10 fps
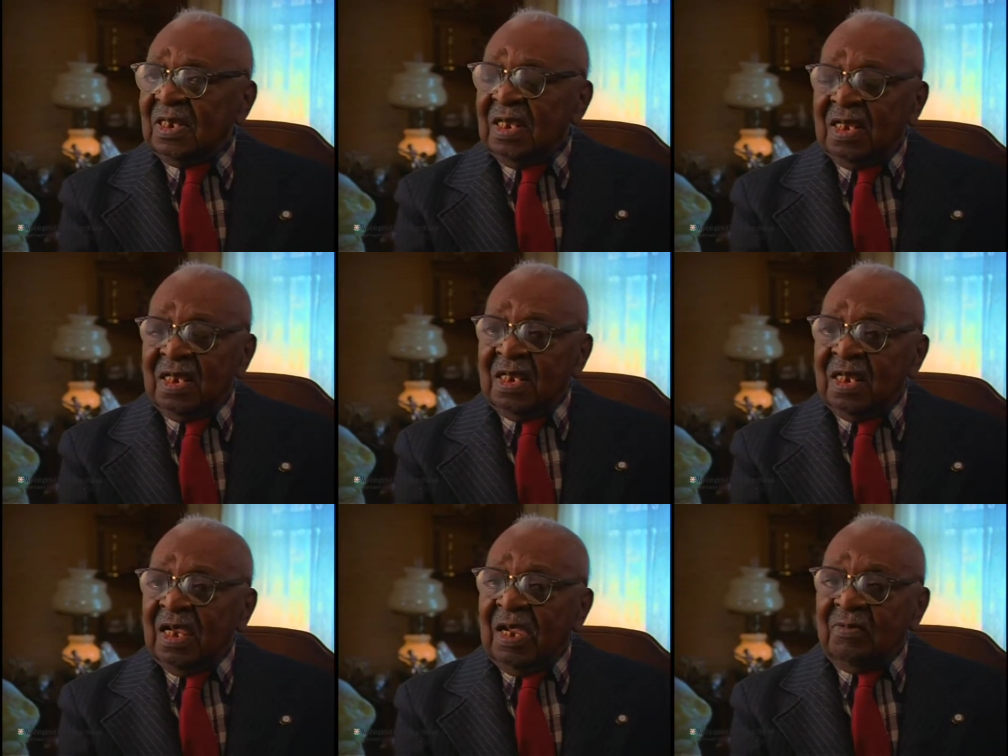Okay.
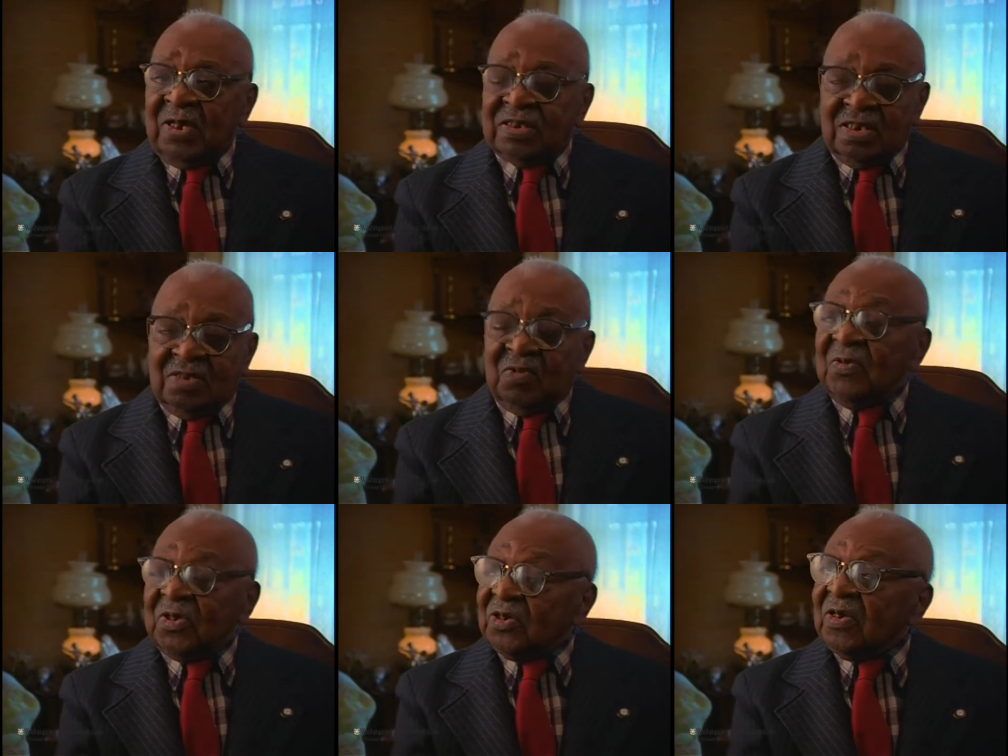But uh, we
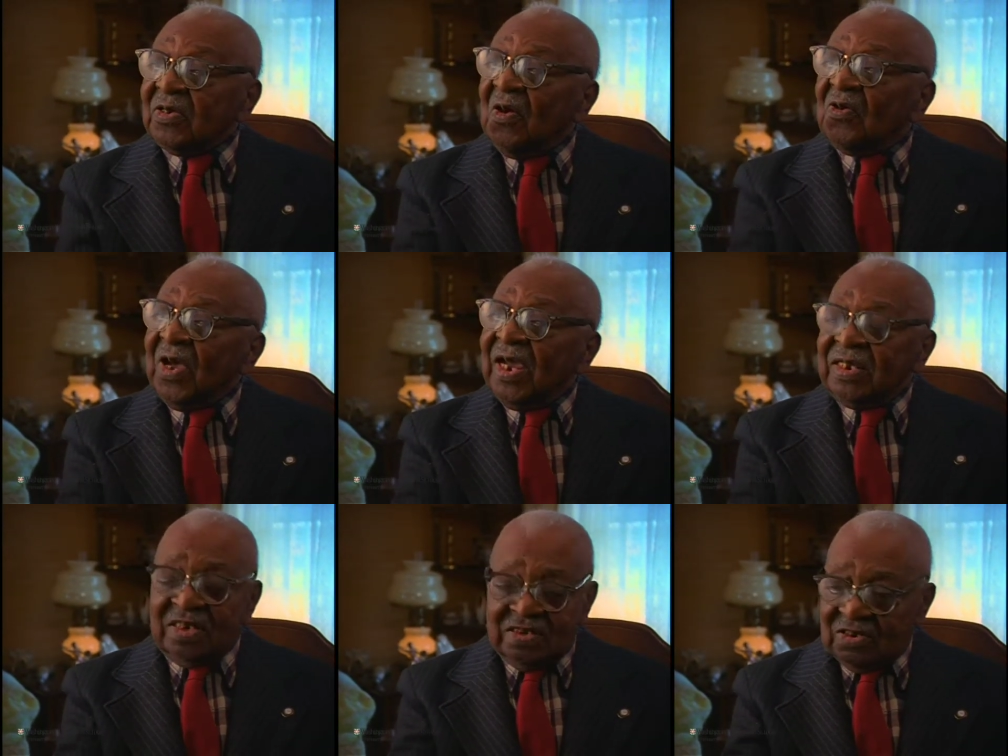were doing all right,
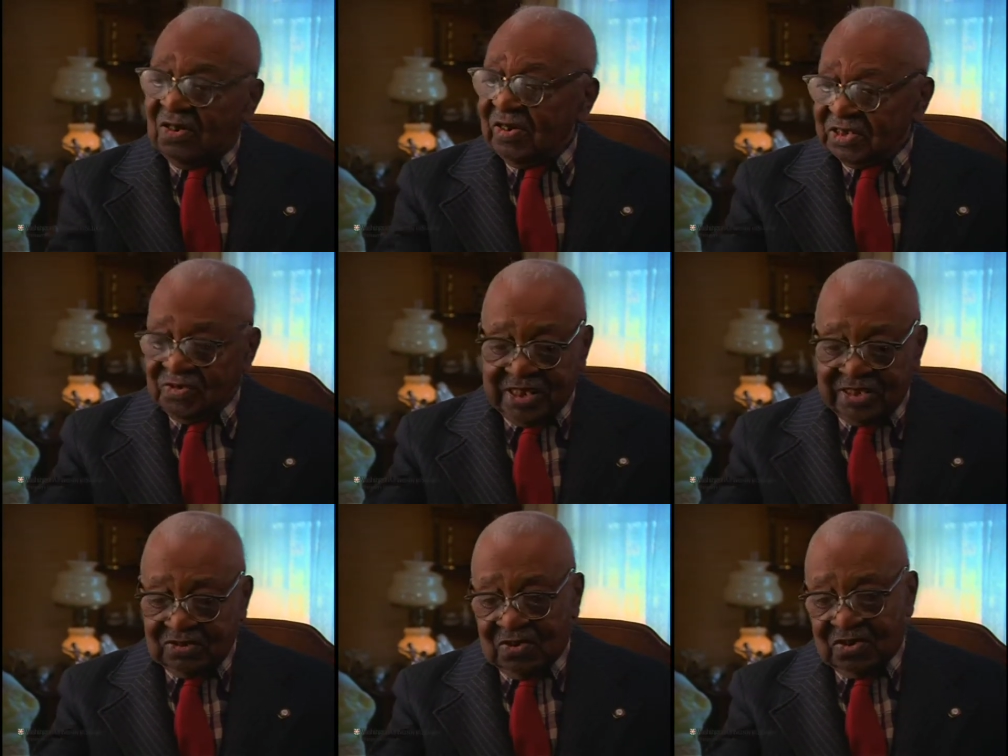and as long as we
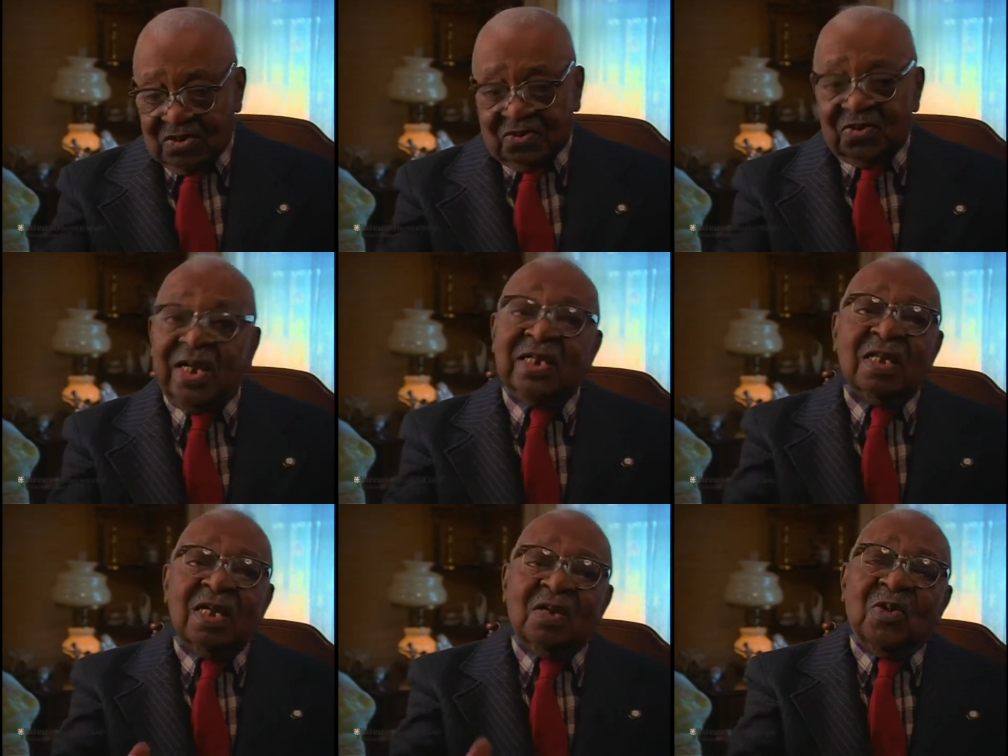get along all right,
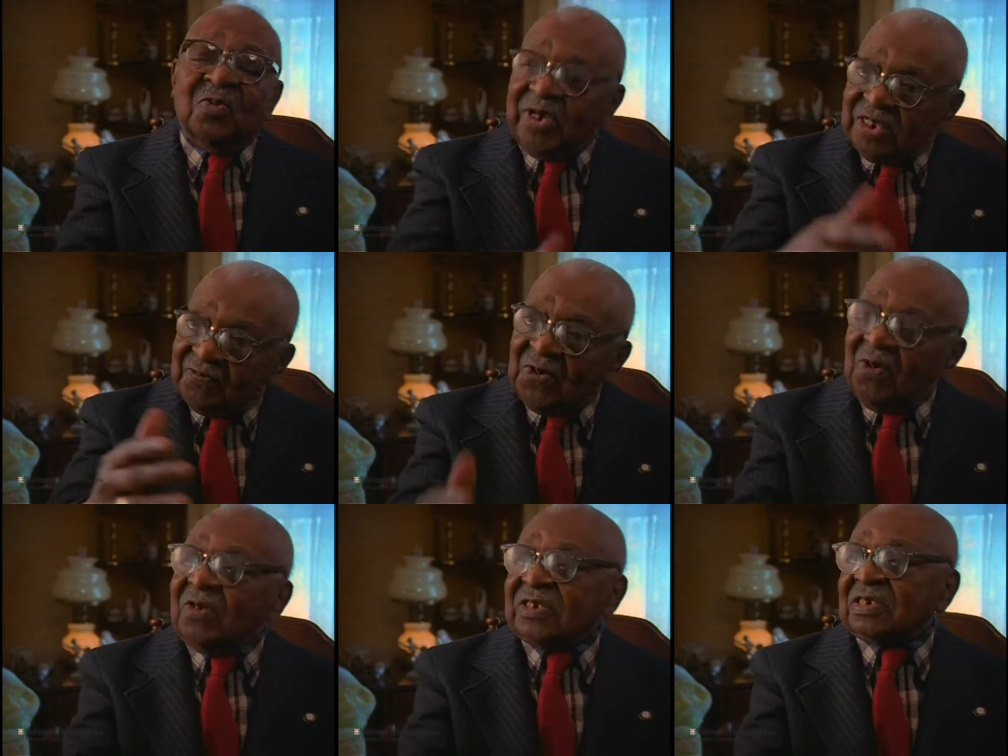we waited for
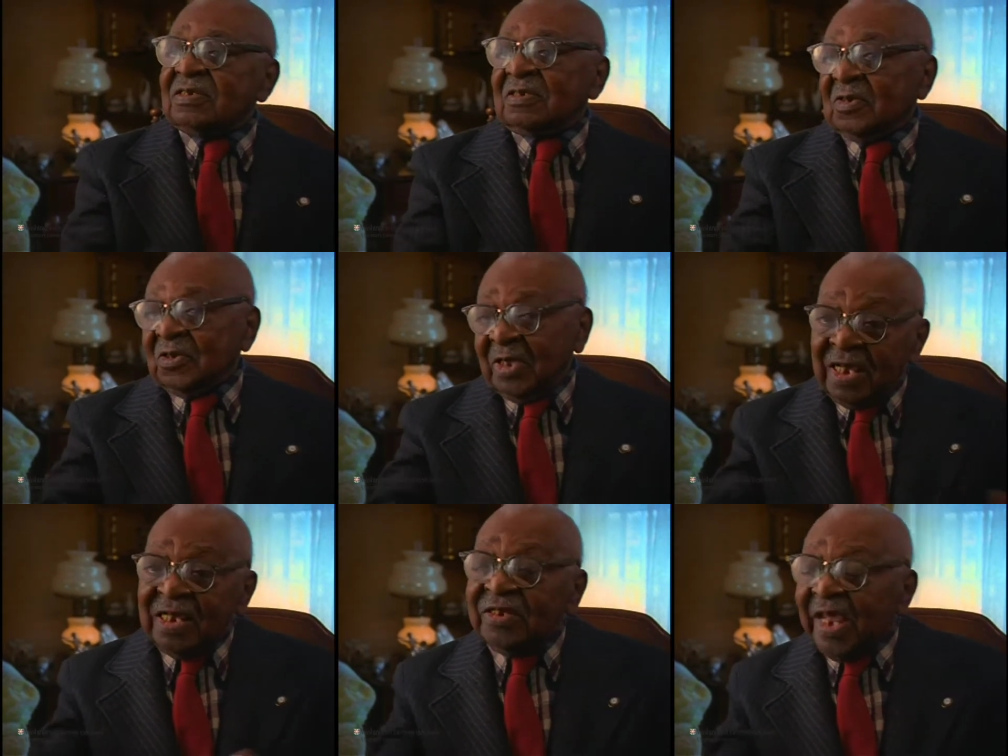orders to do the
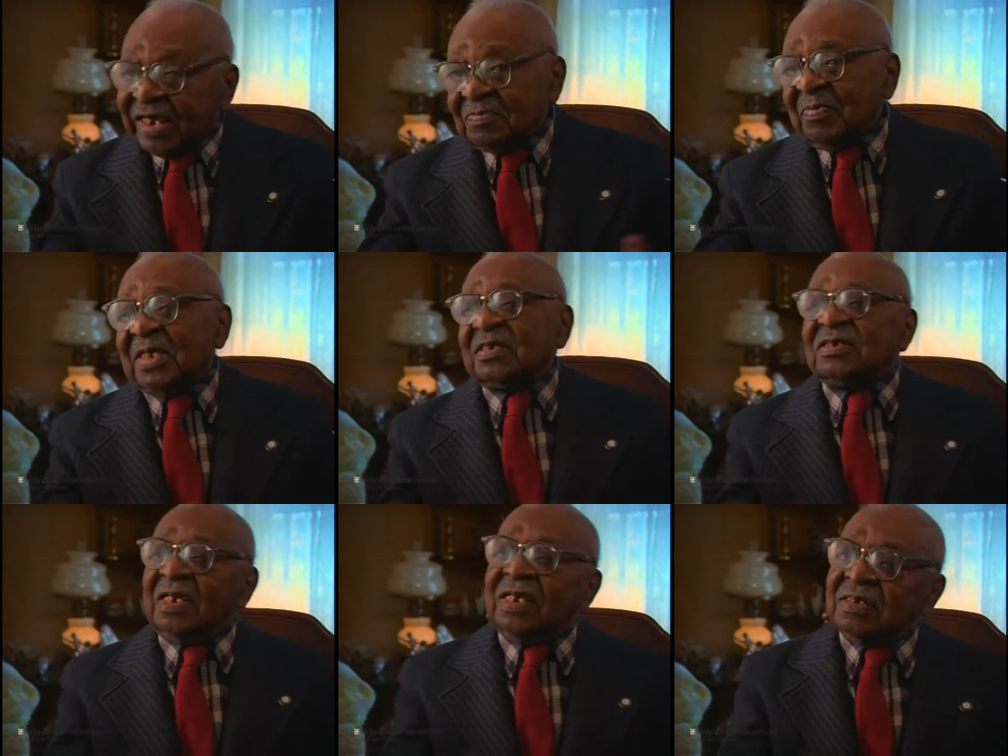next best
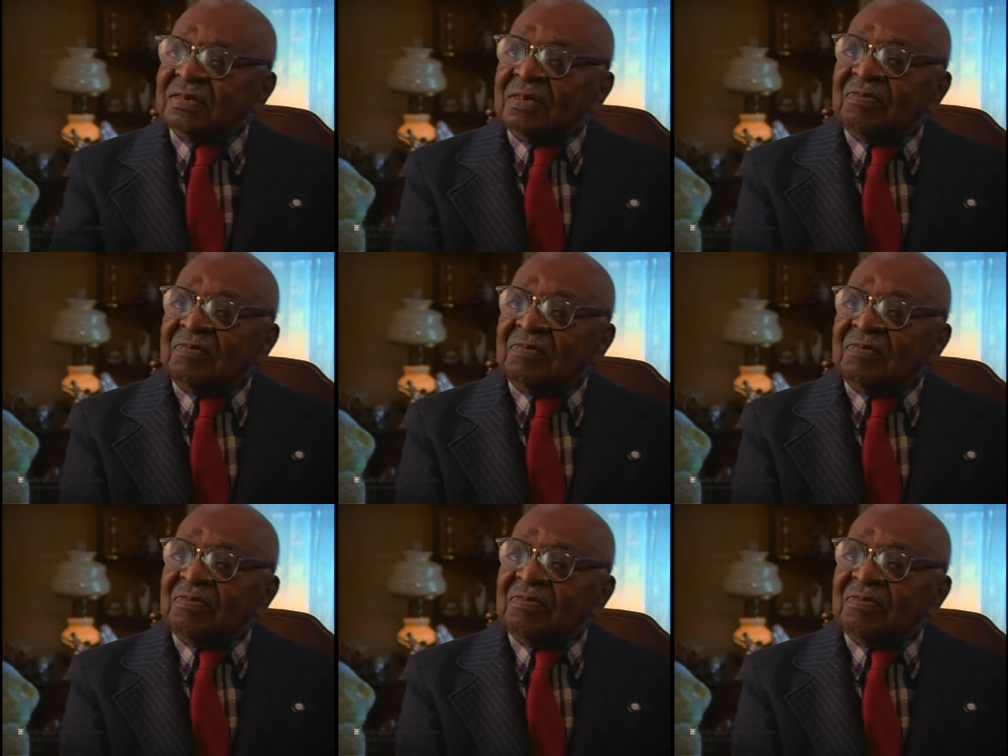thing.